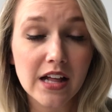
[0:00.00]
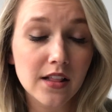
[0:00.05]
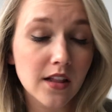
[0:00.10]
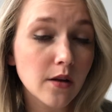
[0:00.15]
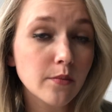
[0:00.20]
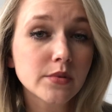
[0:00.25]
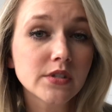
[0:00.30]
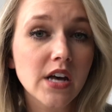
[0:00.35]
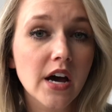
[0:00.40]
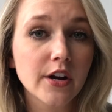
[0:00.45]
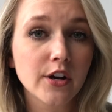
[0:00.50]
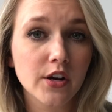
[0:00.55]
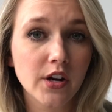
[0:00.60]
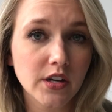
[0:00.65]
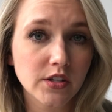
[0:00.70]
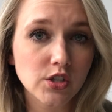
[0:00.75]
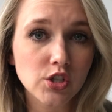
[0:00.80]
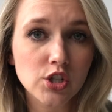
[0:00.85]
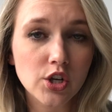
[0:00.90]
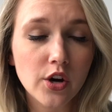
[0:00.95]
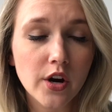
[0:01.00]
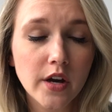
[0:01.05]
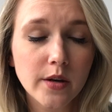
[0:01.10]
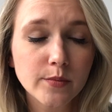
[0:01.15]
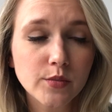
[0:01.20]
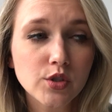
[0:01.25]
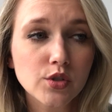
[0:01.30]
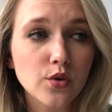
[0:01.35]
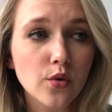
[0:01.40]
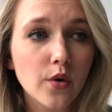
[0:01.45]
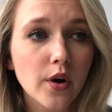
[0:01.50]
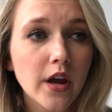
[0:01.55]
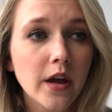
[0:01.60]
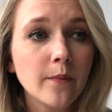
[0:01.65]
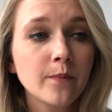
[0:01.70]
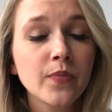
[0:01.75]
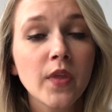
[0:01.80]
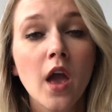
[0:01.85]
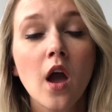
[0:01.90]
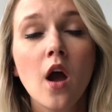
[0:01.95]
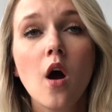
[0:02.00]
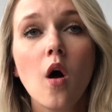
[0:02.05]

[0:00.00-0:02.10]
clips on your Instagram story,